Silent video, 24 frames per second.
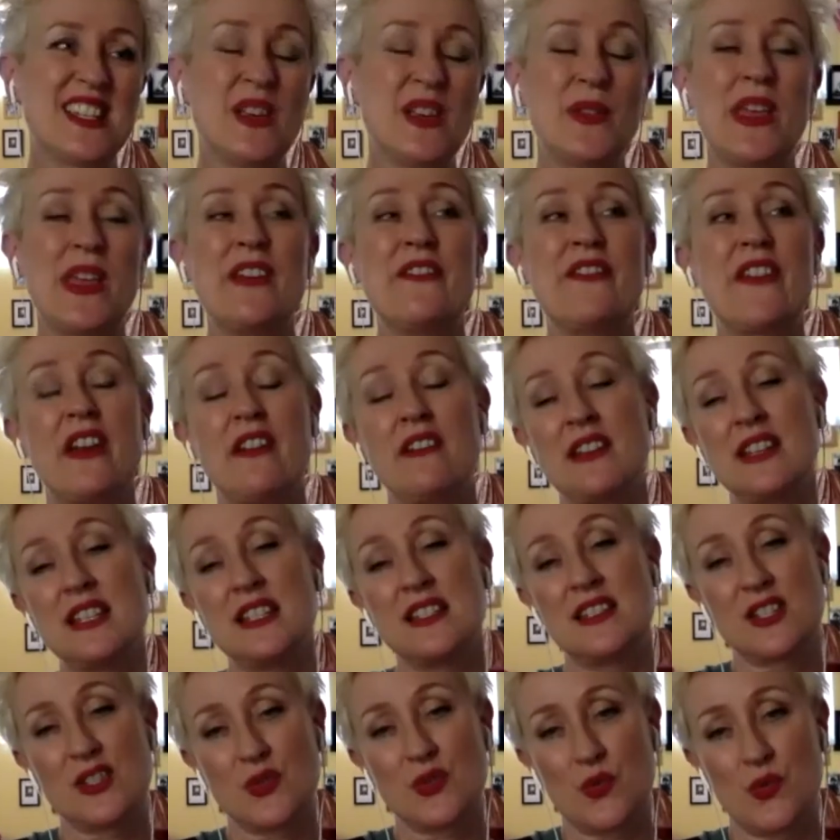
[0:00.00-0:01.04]
they're very
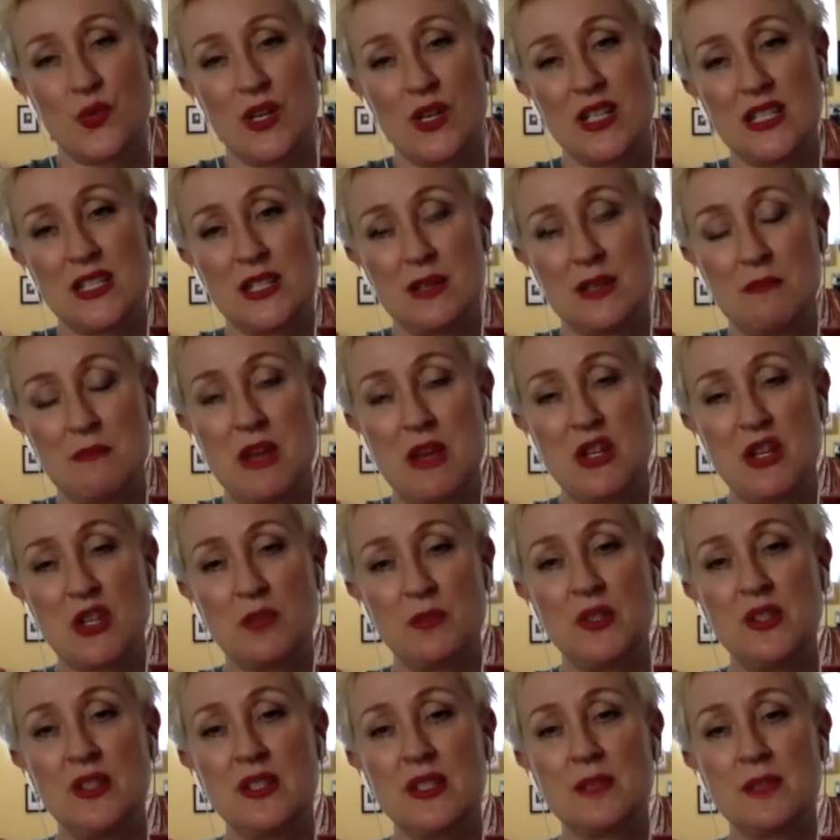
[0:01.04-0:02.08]
strict in
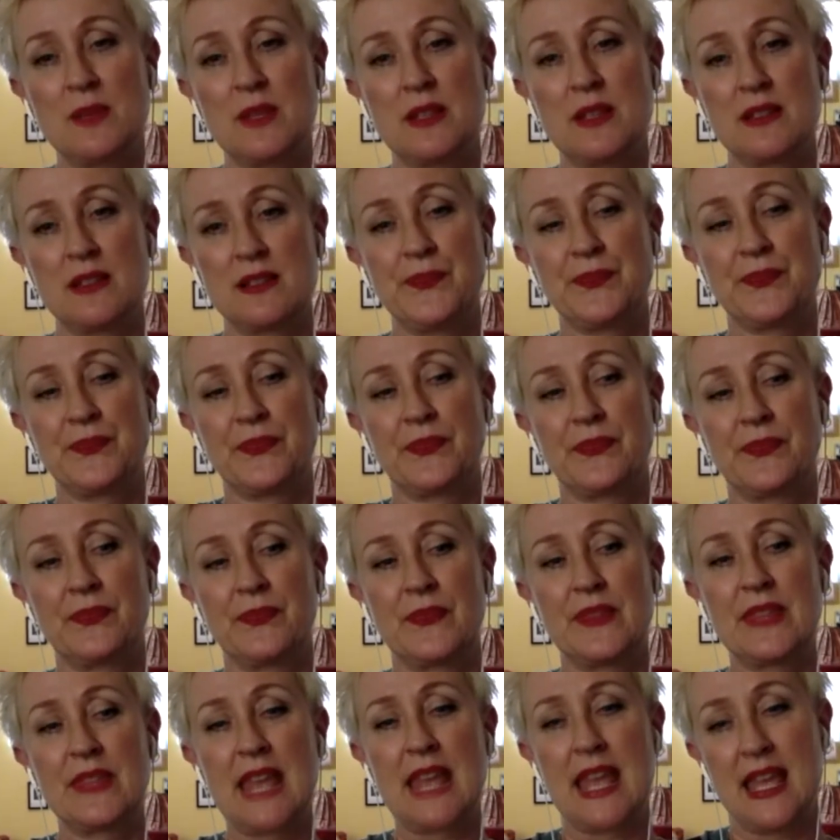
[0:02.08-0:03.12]
measurements because
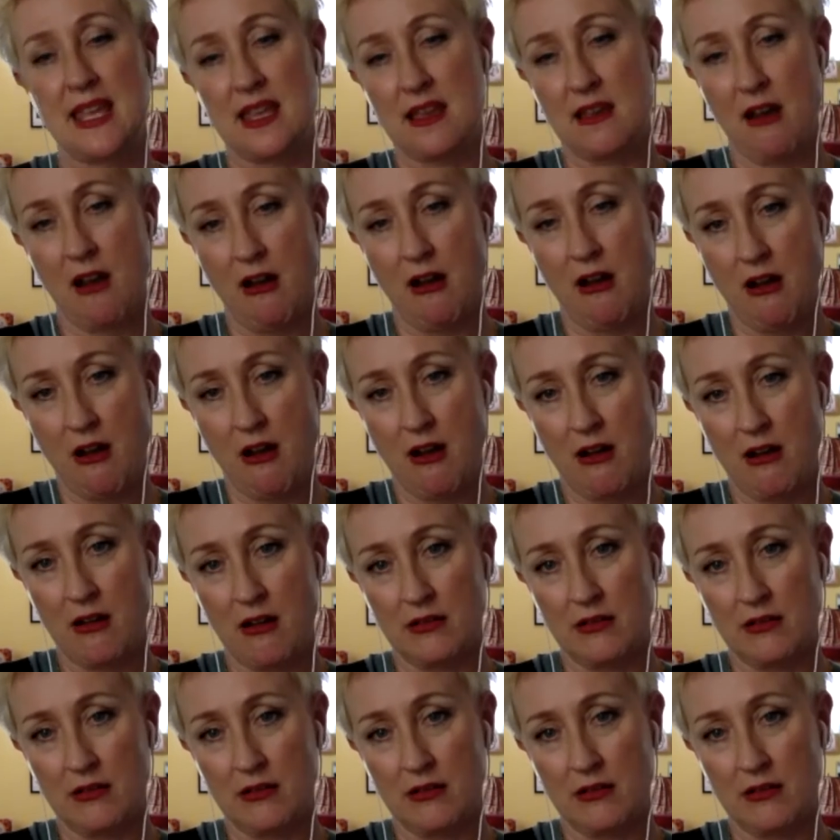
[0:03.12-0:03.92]
they follow